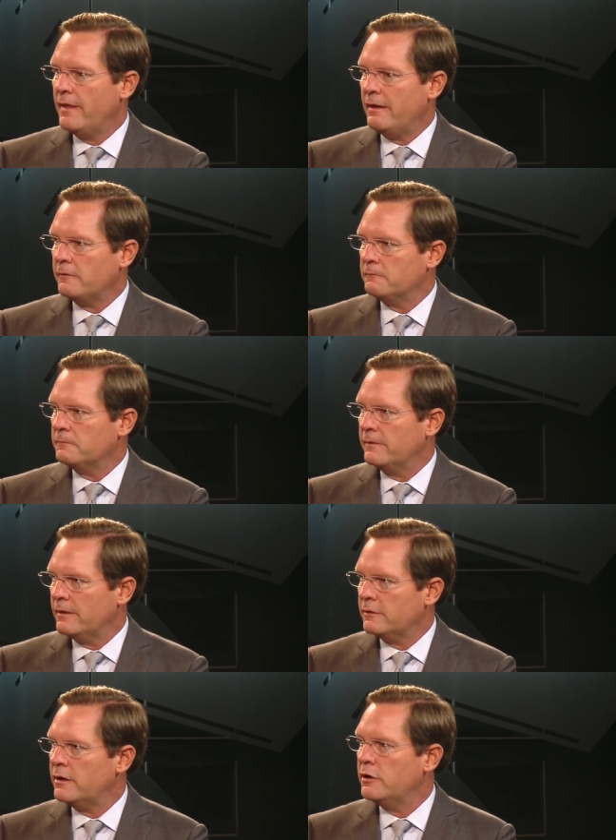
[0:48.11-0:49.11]
They are
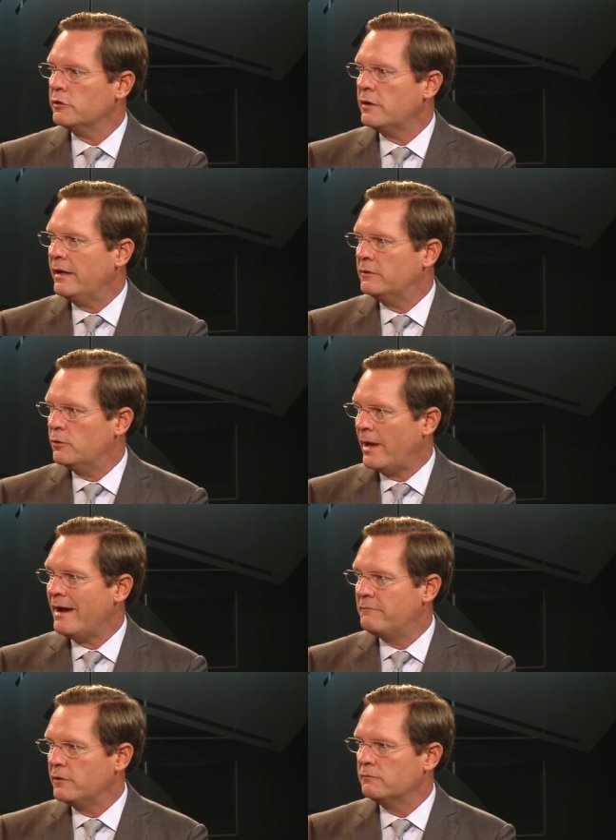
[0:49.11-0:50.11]
they're here and to
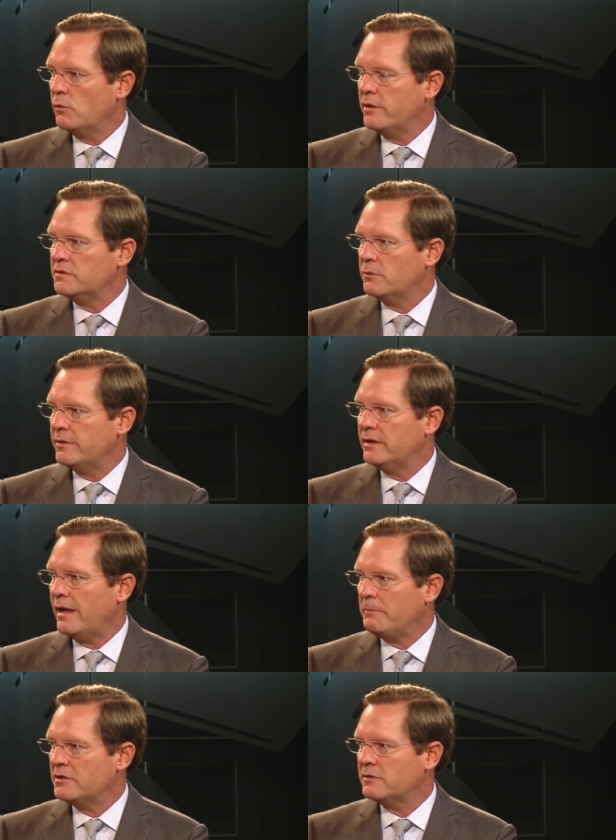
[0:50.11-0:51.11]
have their voice. So we need
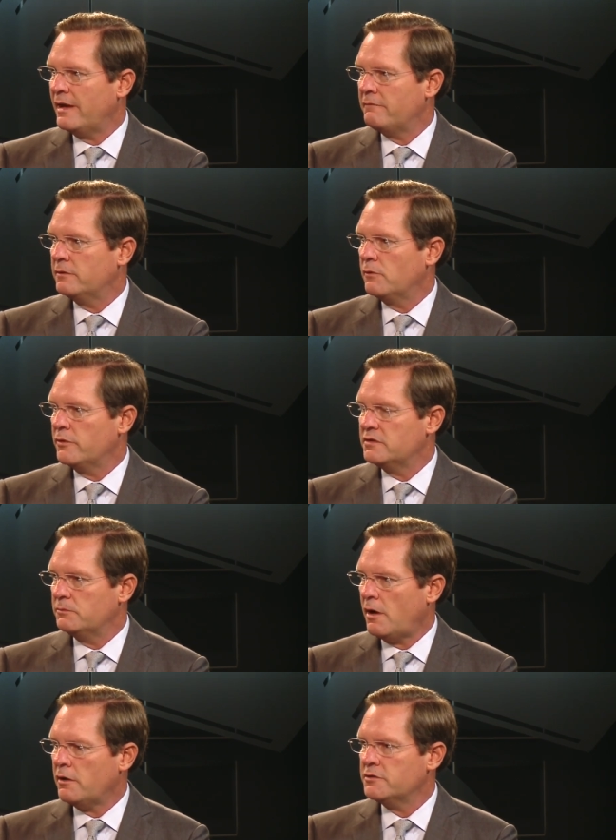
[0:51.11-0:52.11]
to make sure they have their voice
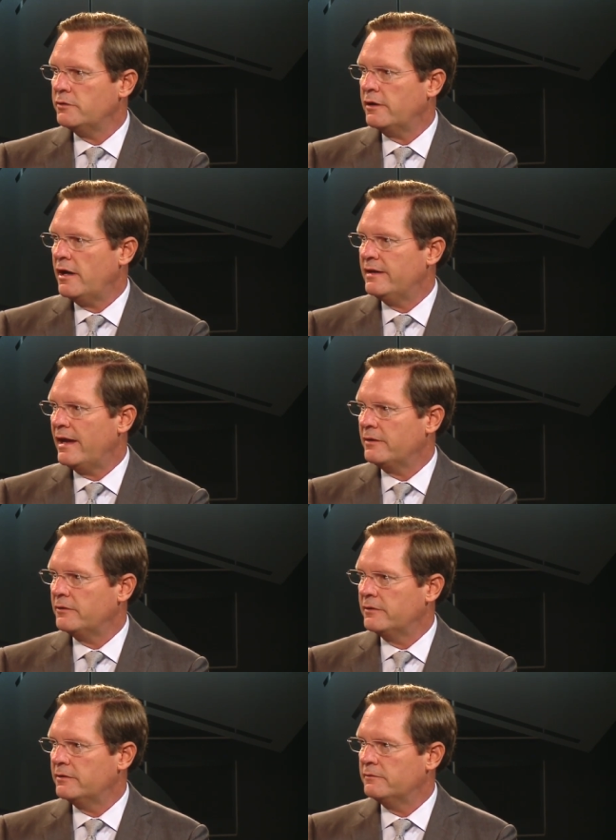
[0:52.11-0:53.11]
and also to cut
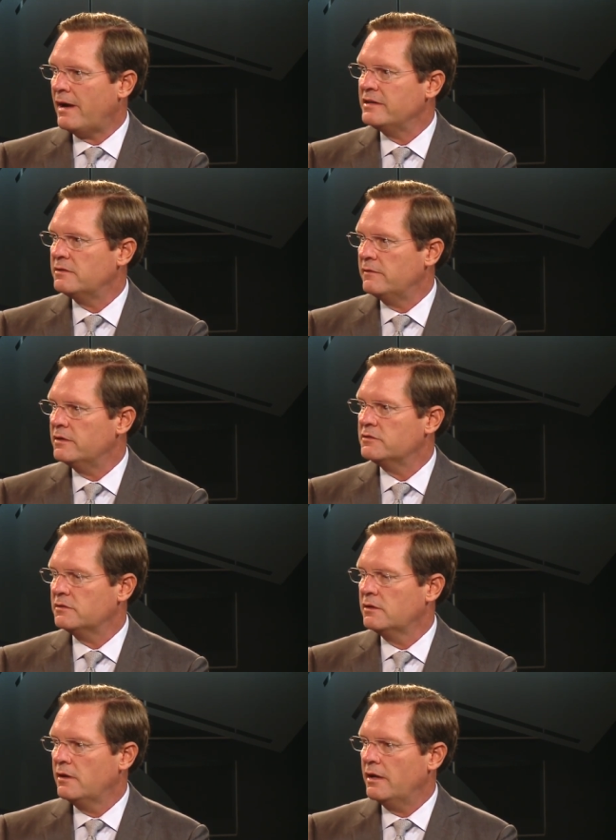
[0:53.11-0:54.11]
down on the
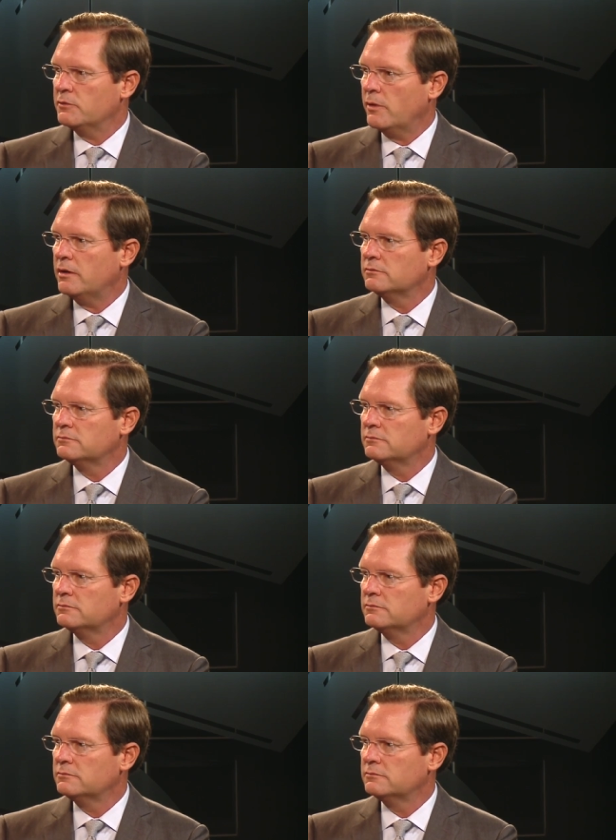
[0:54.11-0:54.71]
divisiveness as well.